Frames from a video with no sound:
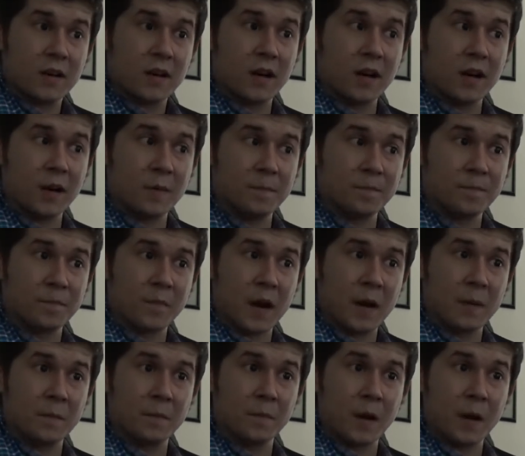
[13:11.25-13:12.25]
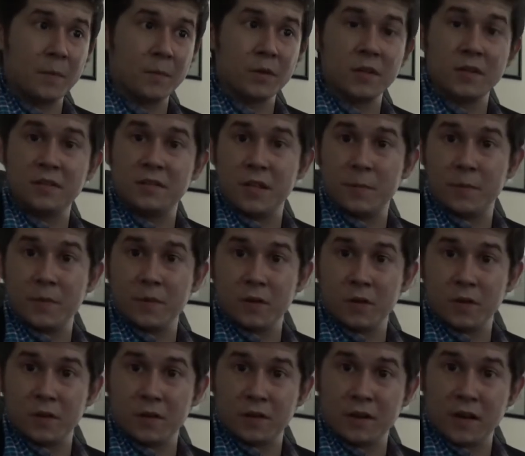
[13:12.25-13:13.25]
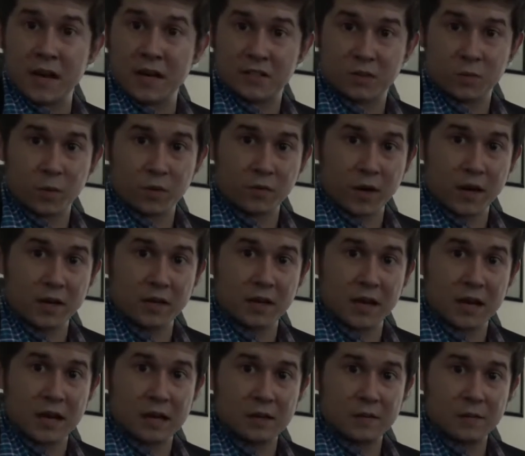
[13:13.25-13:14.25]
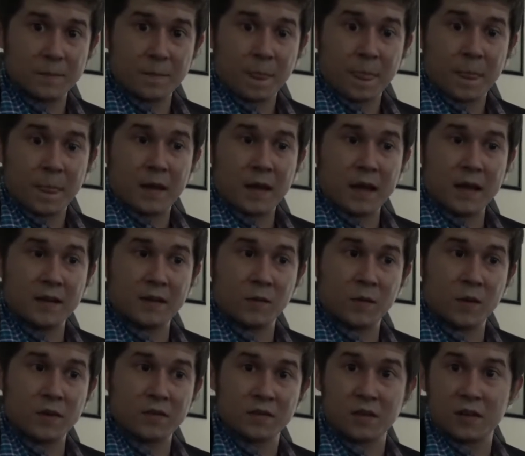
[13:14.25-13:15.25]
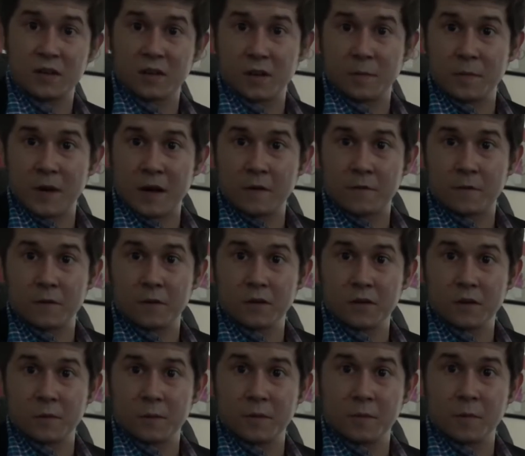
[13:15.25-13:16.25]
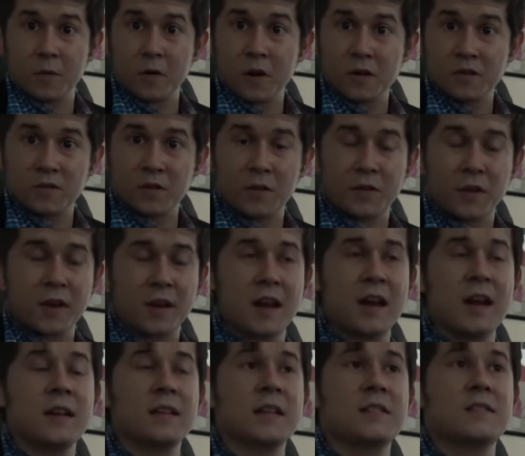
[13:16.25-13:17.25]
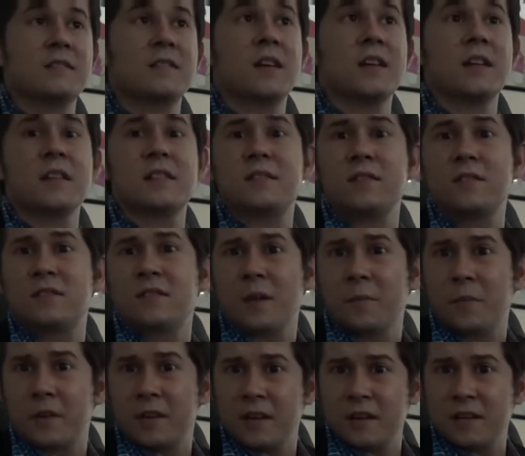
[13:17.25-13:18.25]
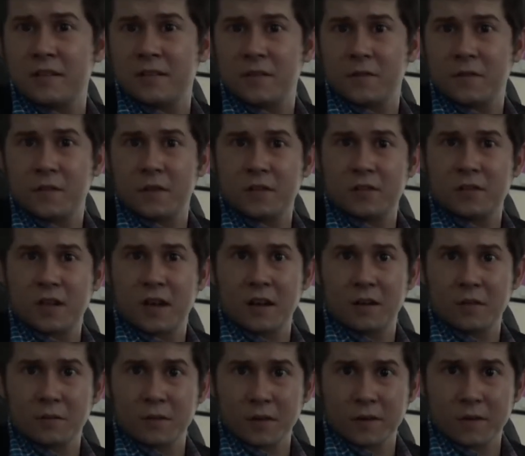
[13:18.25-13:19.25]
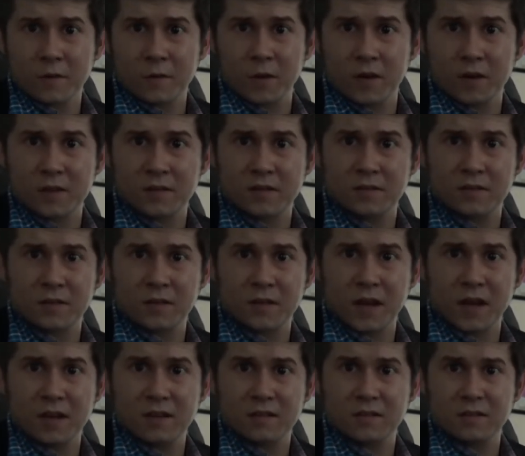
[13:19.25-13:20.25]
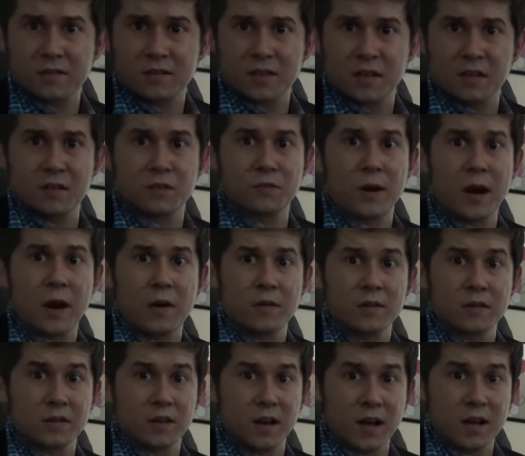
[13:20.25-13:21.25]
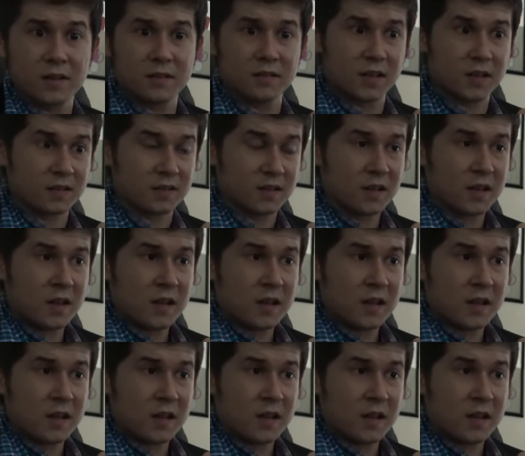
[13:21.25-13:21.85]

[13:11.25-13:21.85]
I'm really deep into the next one right now, and it wasn't gonna come out for a little bit more, so I thought, hey, let's do something easy for the channel real quick, just so that there's not a drought in content.